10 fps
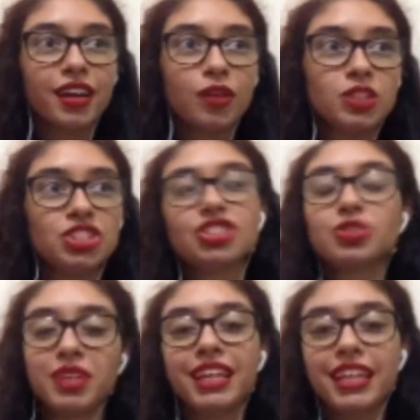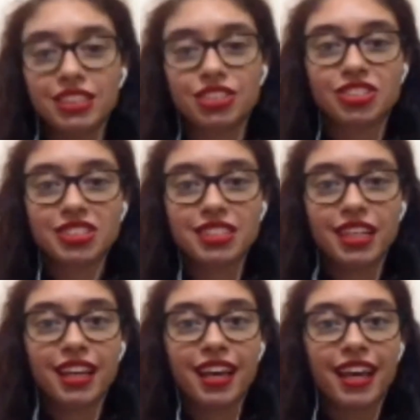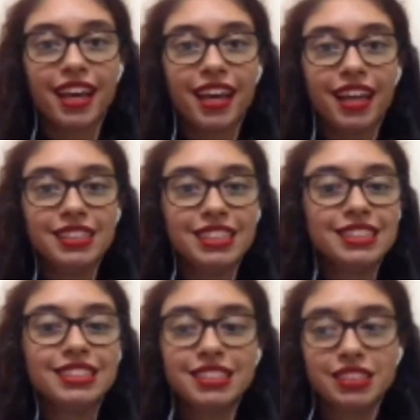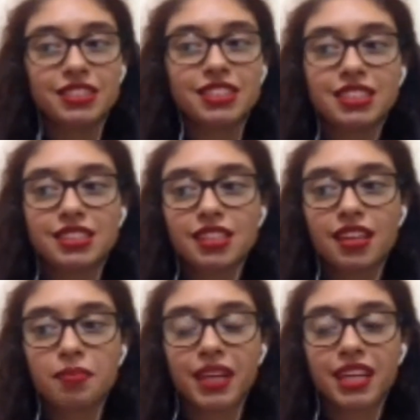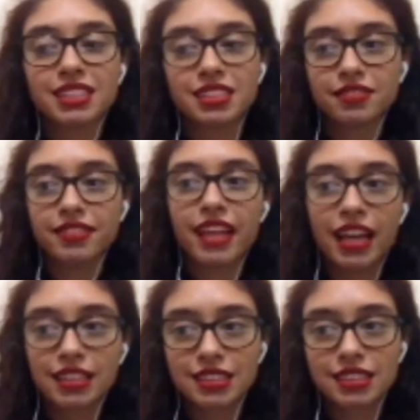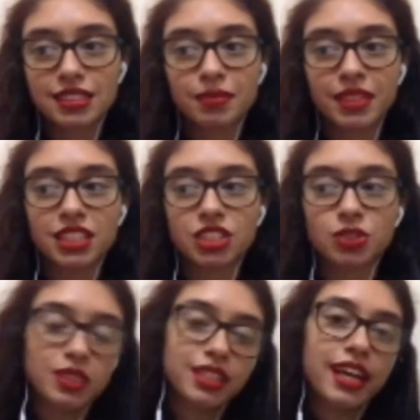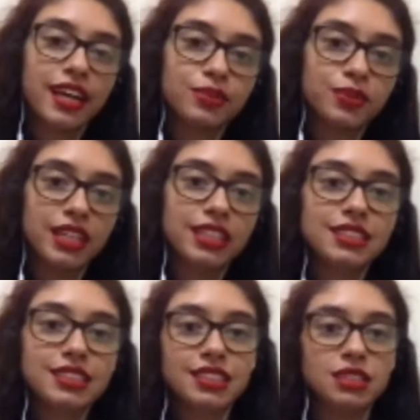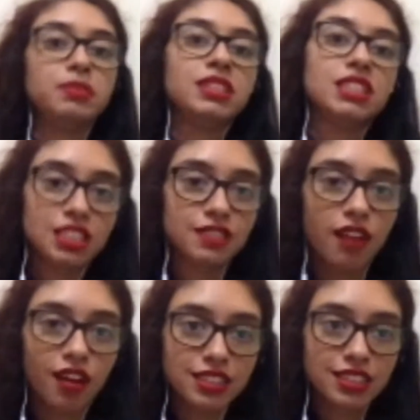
which is really interesting. And in this series, because of that, because we get really deep in his thoughts,